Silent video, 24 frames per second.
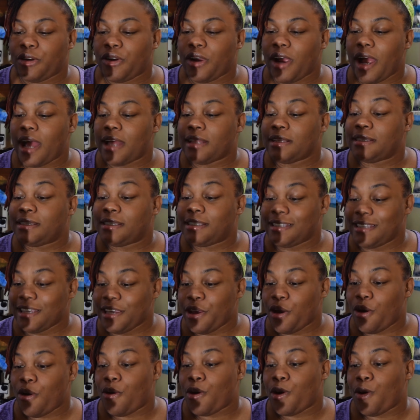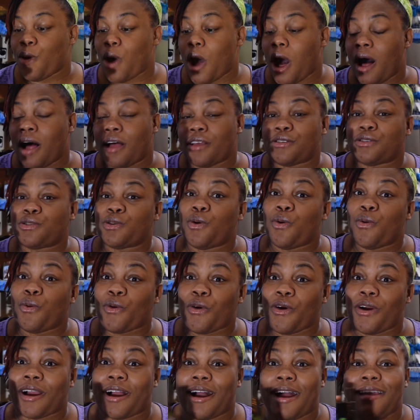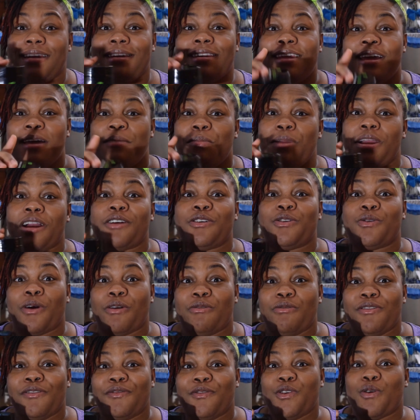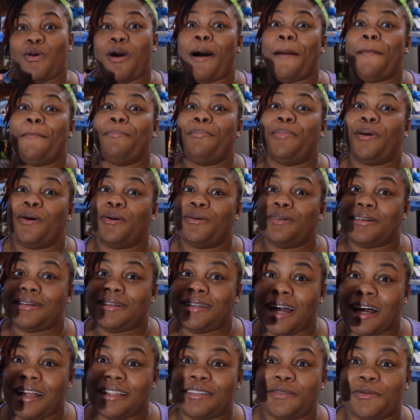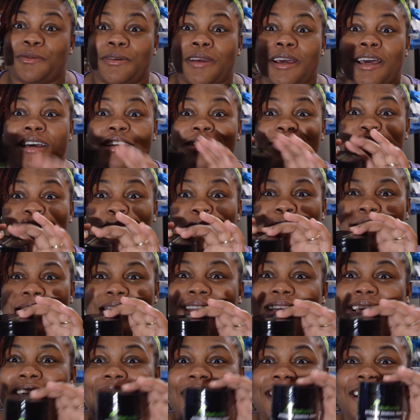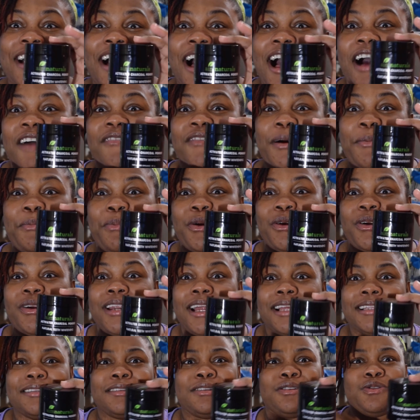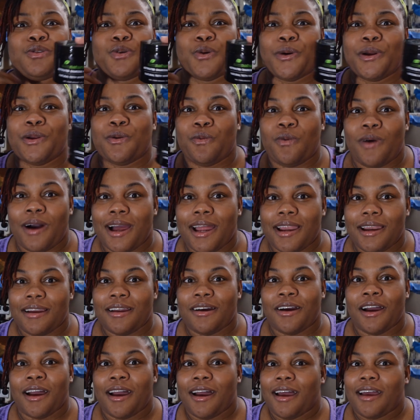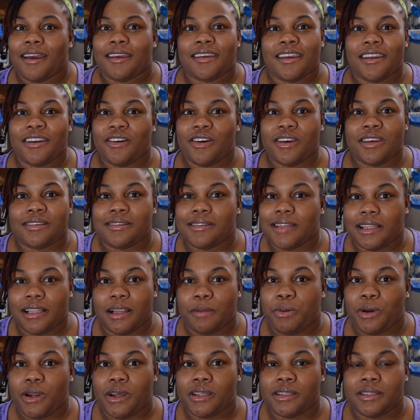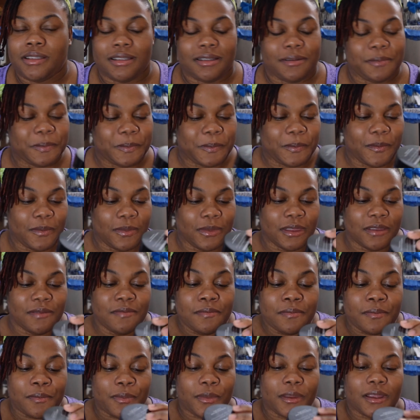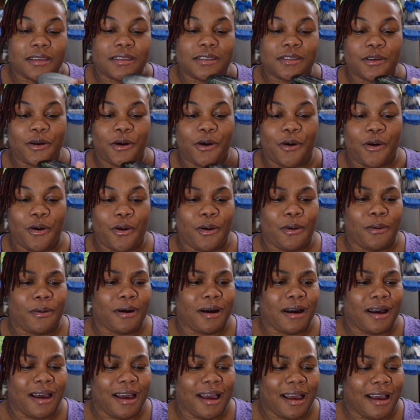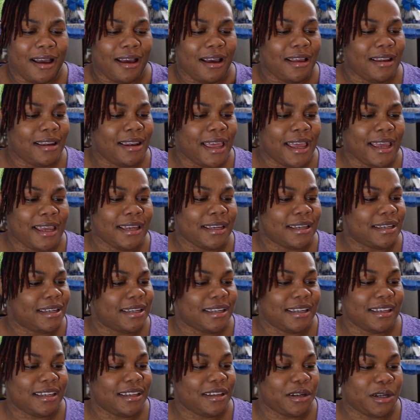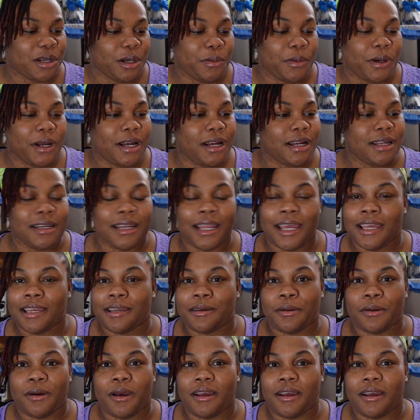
and see how it also work, and then maybe do a review about that. So basically you have a product that is 2 in 1, you know. It's not a plus. So like, come on, like,